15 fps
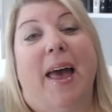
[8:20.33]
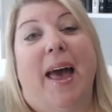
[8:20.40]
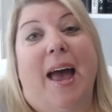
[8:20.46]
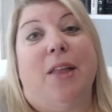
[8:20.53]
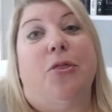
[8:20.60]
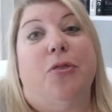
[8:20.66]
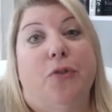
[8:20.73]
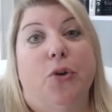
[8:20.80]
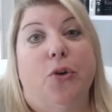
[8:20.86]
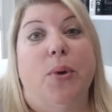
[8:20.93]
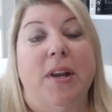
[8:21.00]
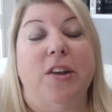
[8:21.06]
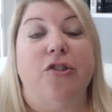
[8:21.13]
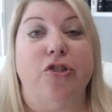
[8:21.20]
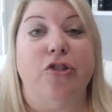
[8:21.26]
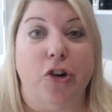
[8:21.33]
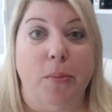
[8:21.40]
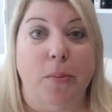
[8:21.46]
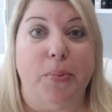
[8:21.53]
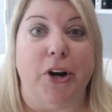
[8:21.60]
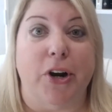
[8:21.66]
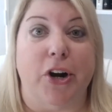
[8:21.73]
And through an
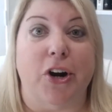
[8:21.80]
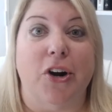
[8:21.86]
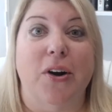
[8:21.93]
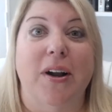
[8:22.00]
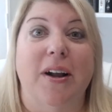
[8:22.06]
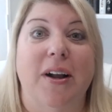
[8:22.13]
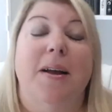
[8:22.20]
interpreter,